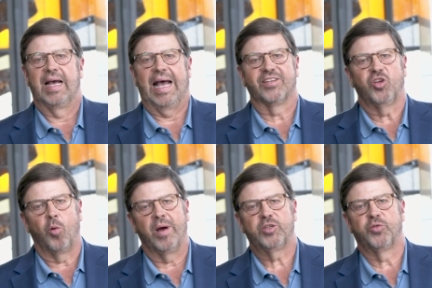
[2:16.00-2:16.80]
I
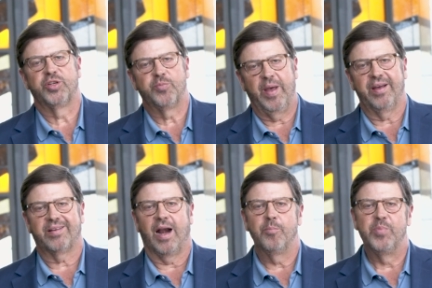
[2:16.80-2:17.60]
so much
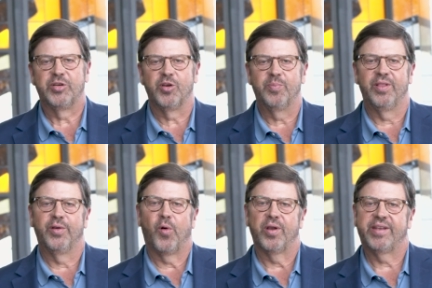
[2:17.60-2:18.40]
respect our bishop in the
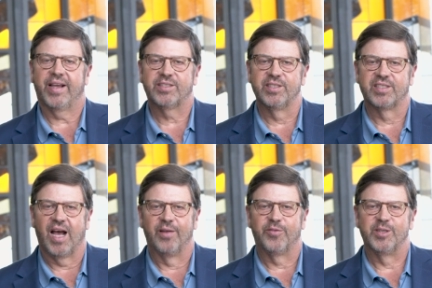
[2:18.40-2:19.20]
North Texas
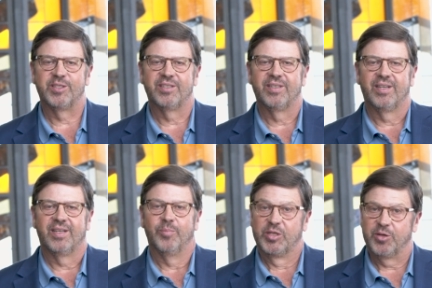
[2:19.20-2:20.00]
Conference,
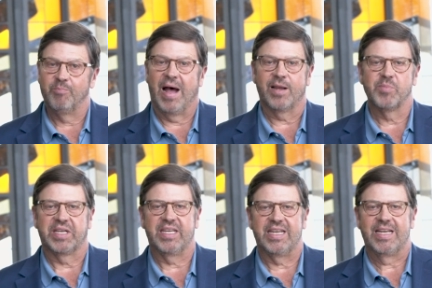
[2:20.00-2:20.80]
Bishop Mike
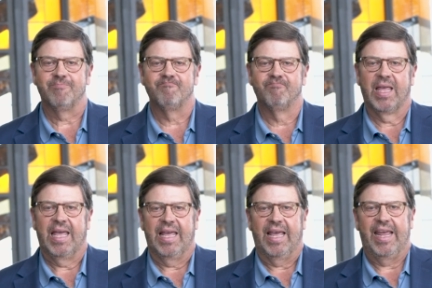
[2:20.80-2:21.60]
McKee.
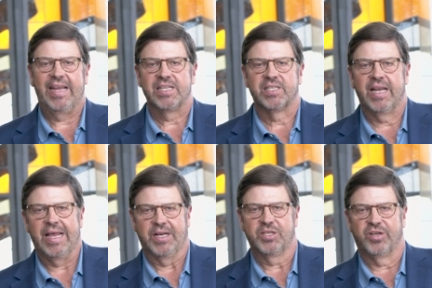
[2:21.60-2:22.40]
He has
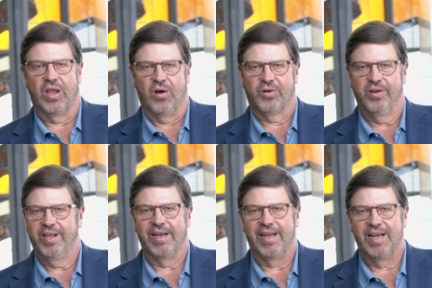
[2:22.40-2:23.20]
led us longer
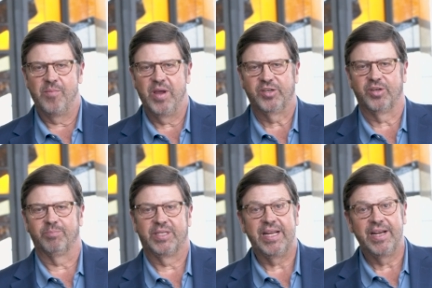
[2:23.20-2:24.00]
than any
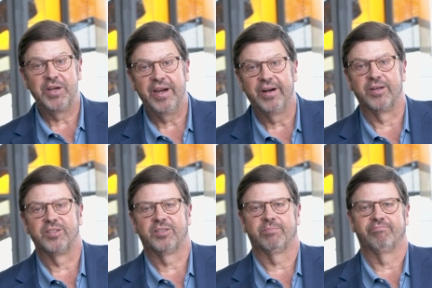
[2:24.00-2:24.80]
bishop, 10
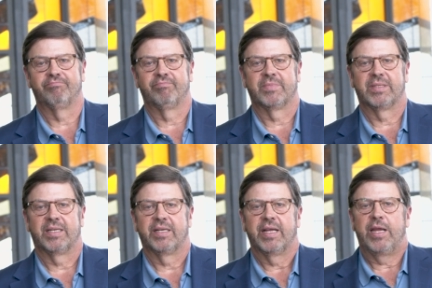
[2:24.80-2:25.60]
years.
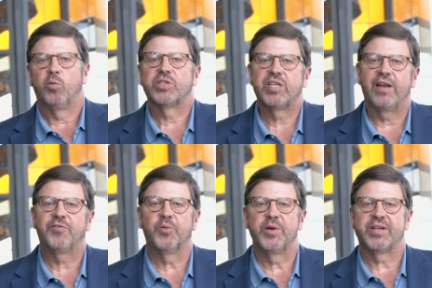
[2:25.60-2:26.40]
He was
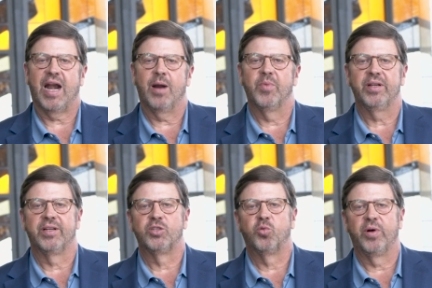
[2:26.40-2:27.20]
set for retirement
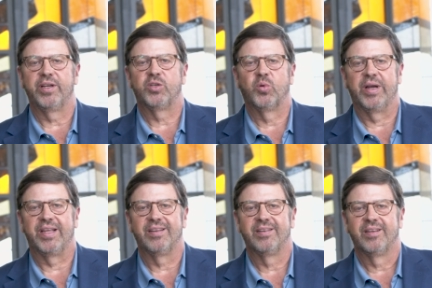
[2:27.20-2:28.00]
in
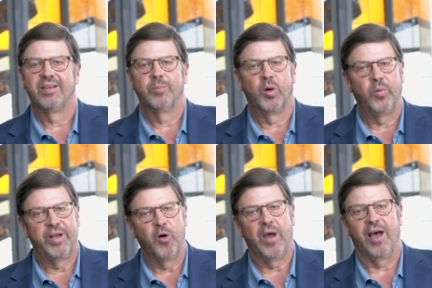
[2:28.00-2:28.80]
2020, but we
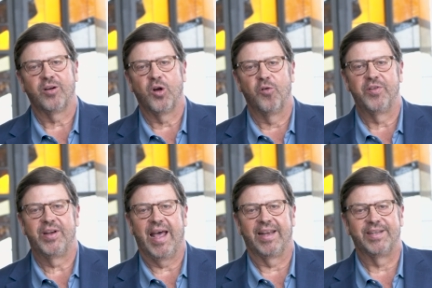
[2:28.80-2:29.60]
know how
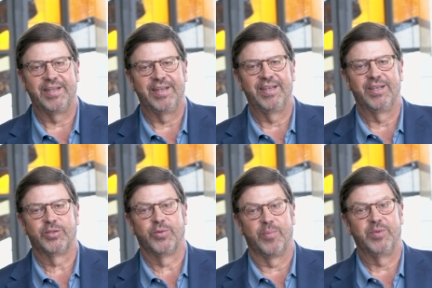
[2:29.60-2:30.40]
COVID-19
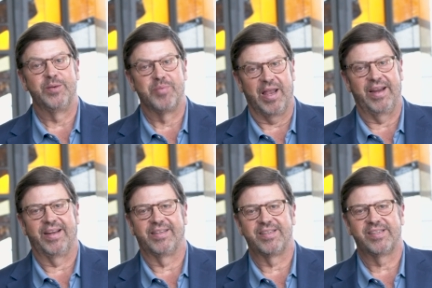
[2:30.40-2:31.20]
disrupted
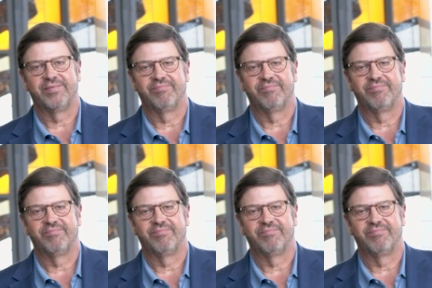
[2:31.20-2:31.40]
plans.